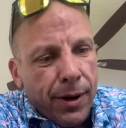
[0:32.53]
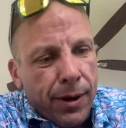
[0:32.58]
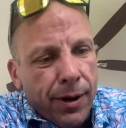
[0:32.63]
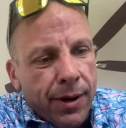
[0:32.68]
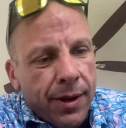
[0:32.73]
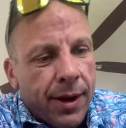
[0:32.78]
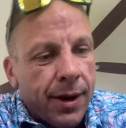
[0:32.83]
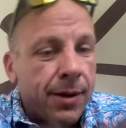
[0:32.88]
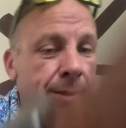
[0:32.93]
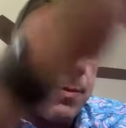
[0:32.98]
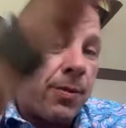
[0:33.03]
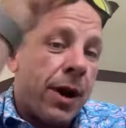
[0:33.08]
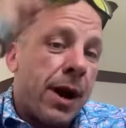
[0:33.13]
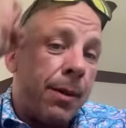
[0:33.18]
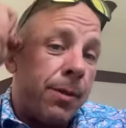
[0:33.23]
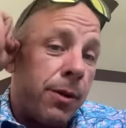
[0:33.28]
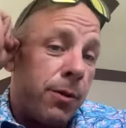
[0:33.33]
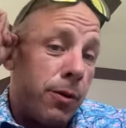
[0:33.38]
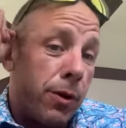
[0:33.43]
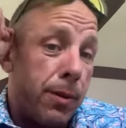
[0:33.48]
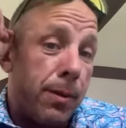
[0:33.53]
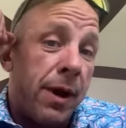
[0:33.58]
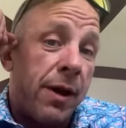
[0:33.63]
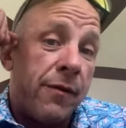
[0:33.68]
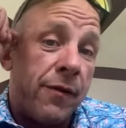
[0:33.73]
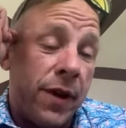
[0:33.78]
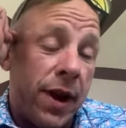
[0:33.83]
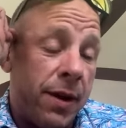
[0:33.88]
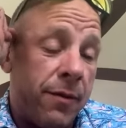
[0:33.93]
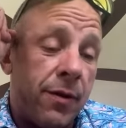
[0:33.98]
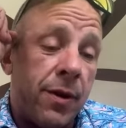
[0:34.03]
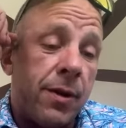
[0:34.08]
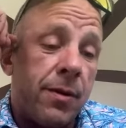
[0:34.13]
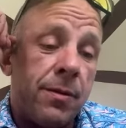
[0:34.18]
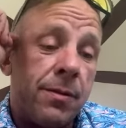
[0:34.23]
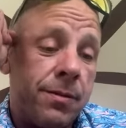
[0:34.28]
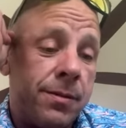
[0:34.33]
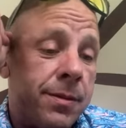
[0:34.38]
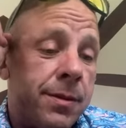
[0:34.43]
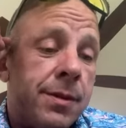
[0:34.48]
they're probably one of my favorite
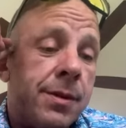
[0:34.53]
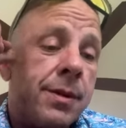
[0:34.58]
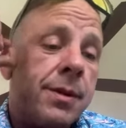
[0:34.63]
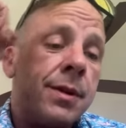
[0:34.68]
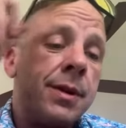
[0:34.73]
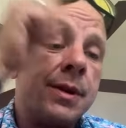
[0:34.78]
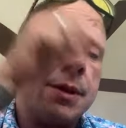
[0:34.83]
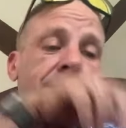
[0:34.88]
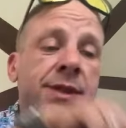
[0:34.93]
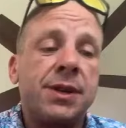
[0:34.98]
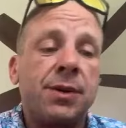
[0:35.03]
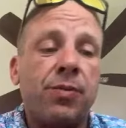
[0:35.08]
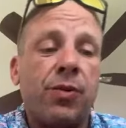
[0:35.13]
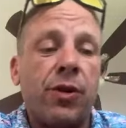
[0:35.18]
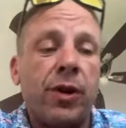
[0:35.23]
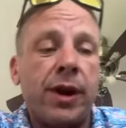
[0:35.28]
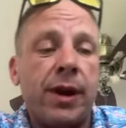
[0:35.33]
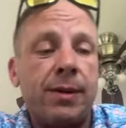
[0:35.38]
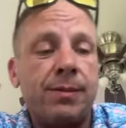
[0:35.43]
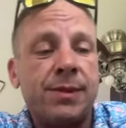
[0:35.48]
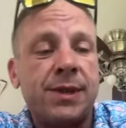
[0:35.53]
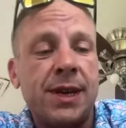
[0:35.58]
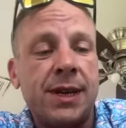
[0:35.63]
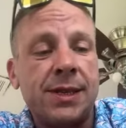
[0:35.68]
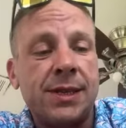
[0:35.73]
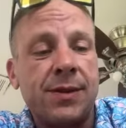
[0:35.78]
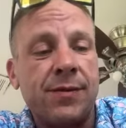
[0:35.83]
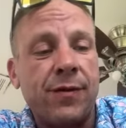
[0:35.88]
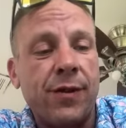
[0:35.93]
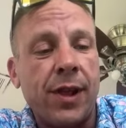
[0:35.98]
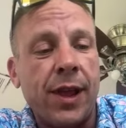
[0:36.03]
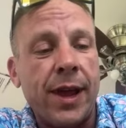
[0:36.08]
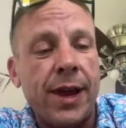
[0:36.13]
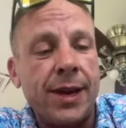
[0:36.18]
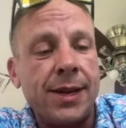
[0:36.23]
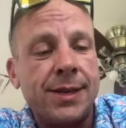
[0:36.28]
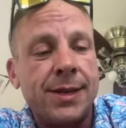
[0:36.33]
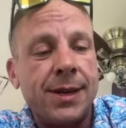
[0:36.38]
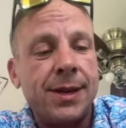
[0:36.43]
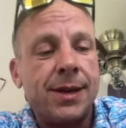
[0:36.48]
Supremes as of
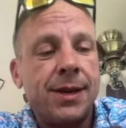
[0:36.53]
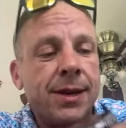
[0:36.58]
late.